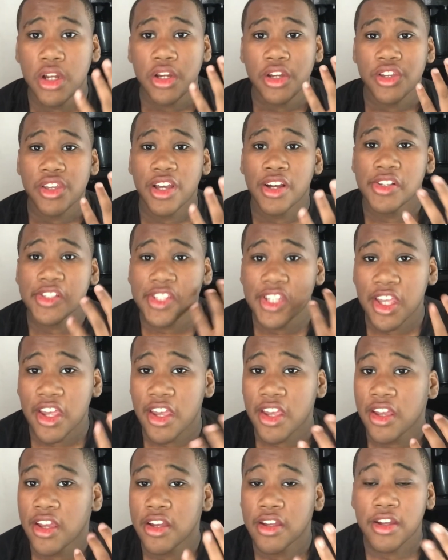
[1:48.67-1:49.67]
You know what I'm
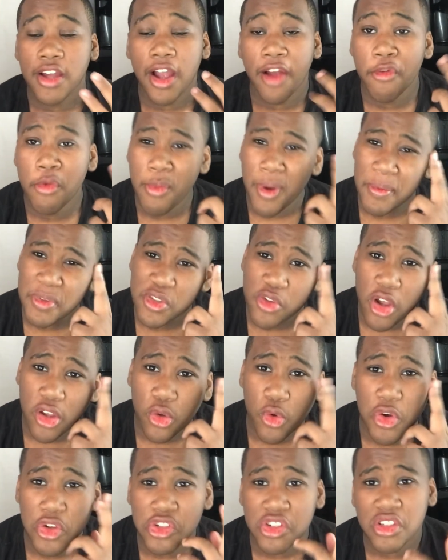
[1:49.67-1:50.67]
saying? I remember some
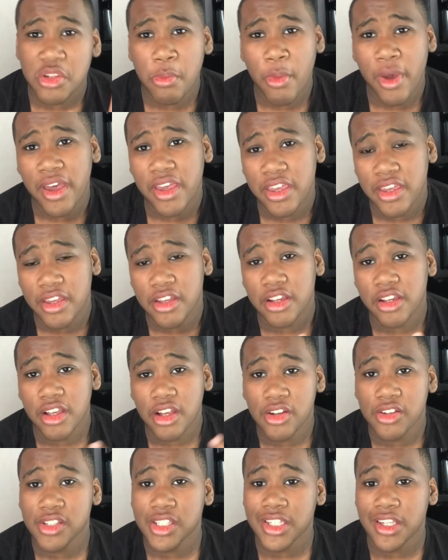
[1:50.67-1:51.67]
questions in my head, you know what
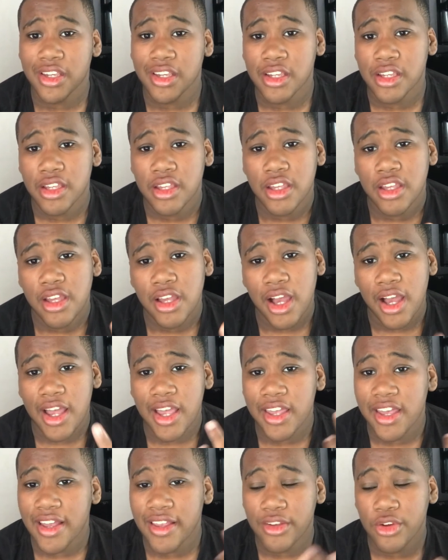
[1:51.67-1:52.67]
I'm saying? I ain't
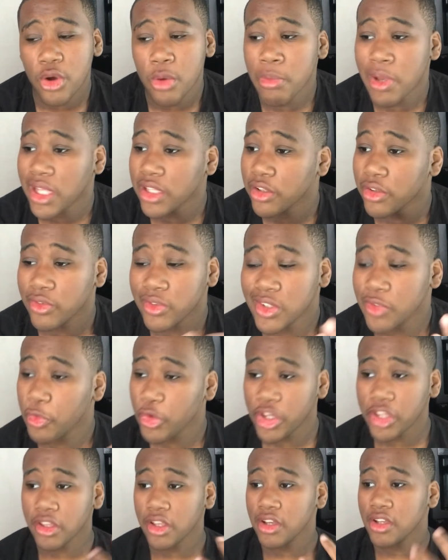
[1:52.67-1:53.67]
gotta go back and
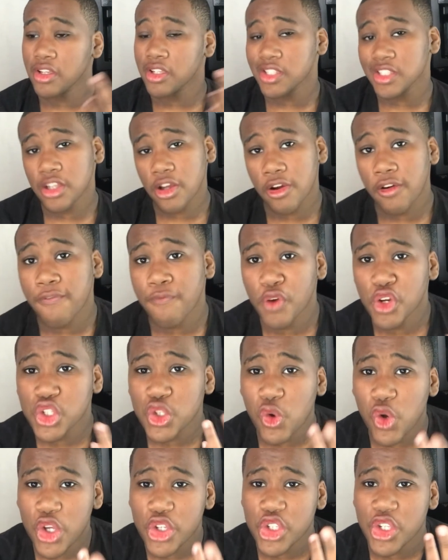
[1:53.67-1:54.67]
read it. So first
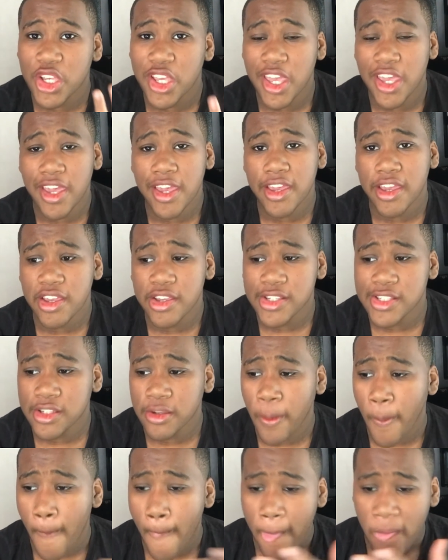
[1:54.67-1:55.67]
question is,
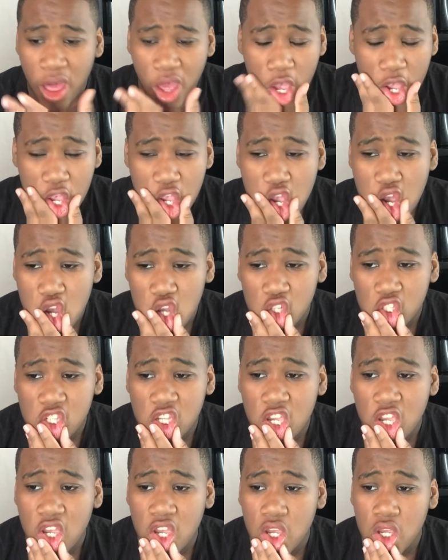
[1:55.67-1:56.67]
you know what I'm
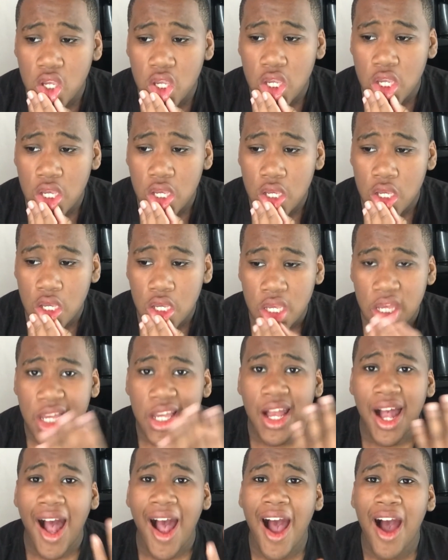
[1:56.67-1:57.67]
saying?
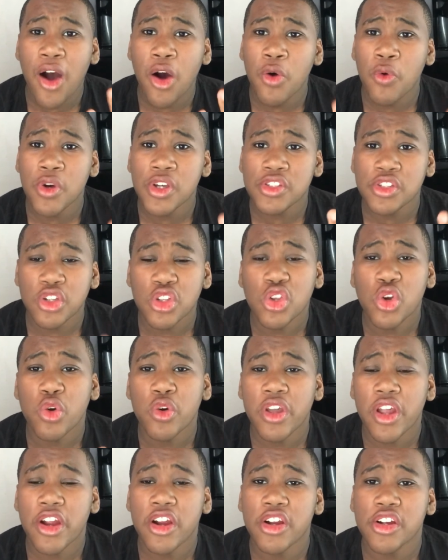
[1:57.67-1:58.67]
How was the New
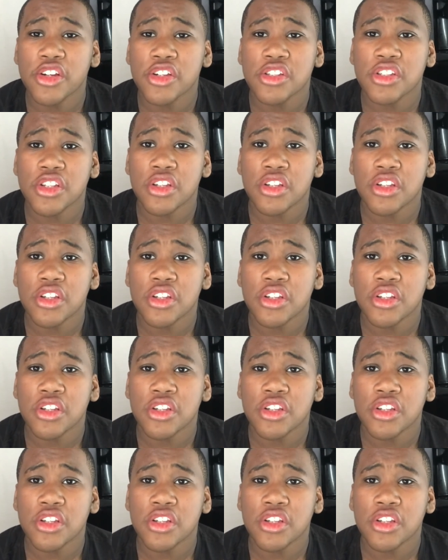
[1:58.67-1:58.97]
Year's?